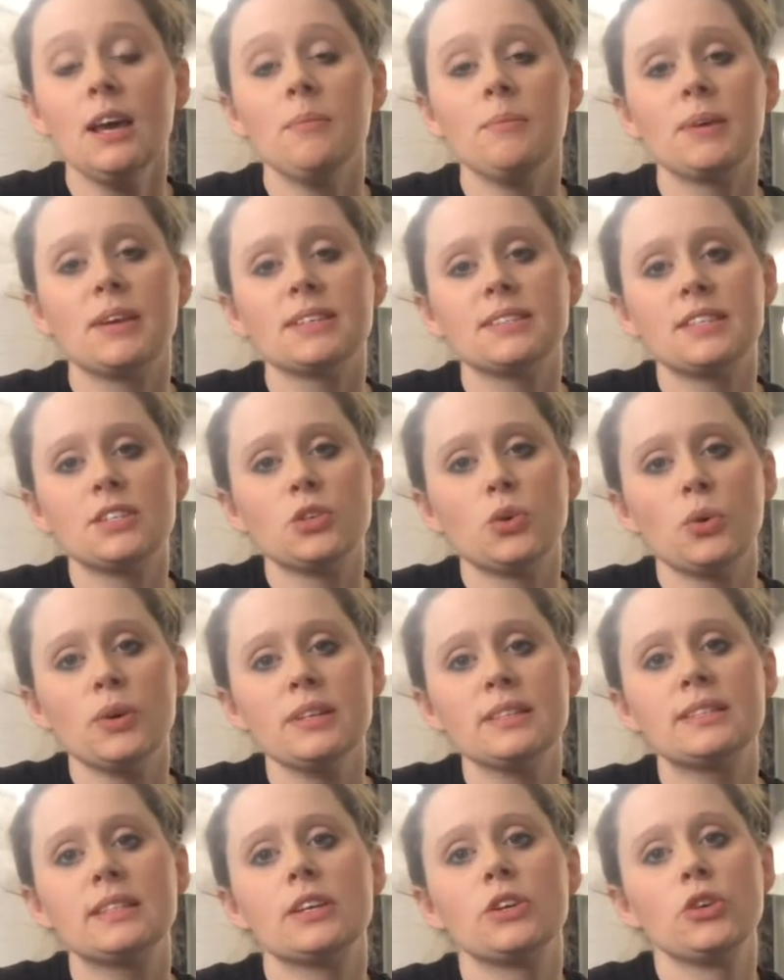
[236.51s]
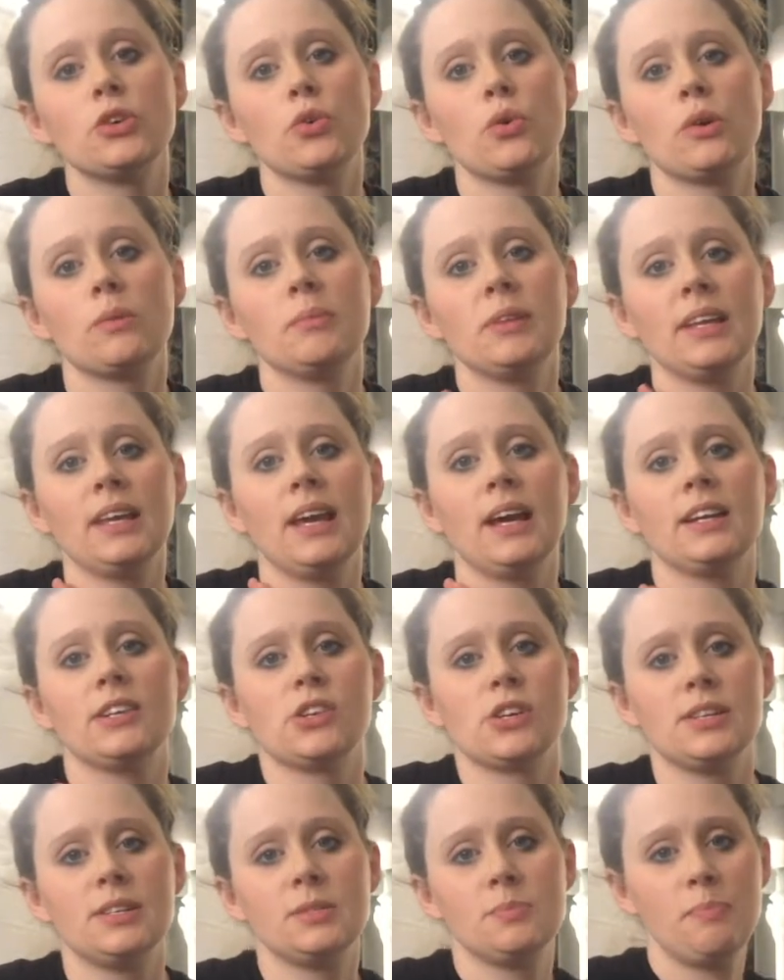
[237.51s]
because the toys that are normally under
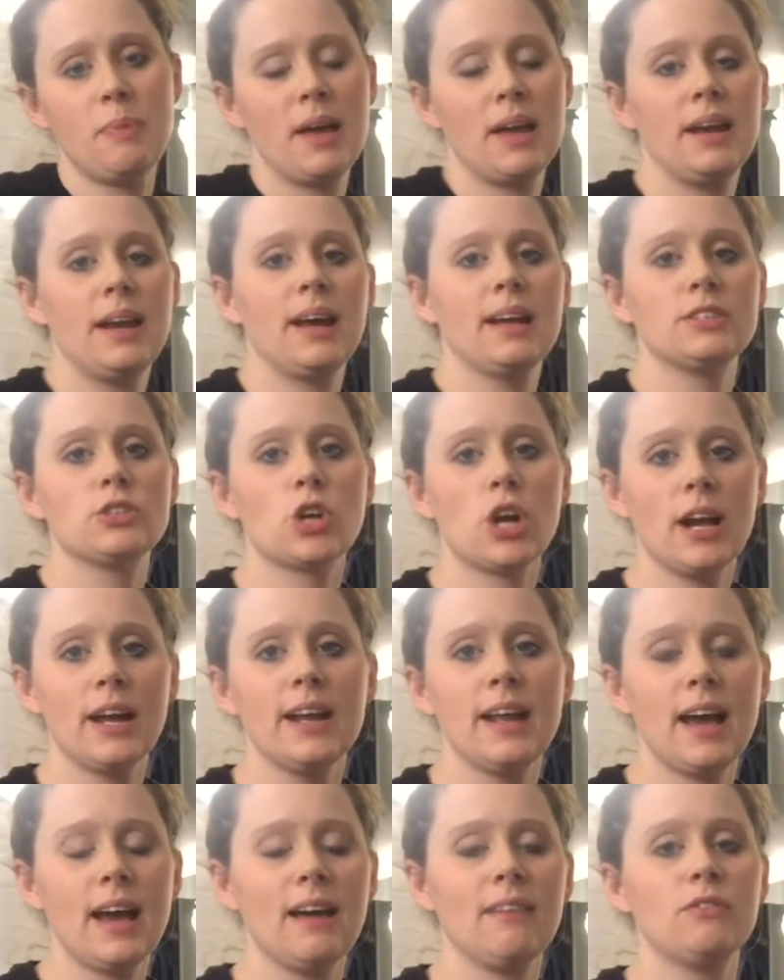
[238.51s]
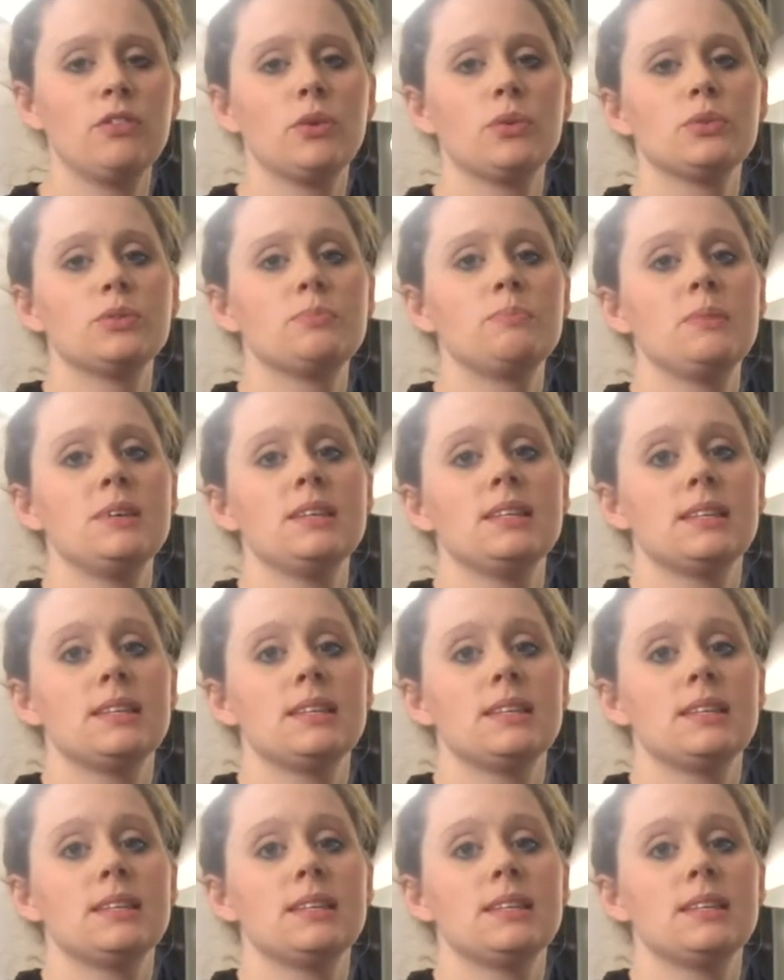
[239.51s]
his bed, I try to have those be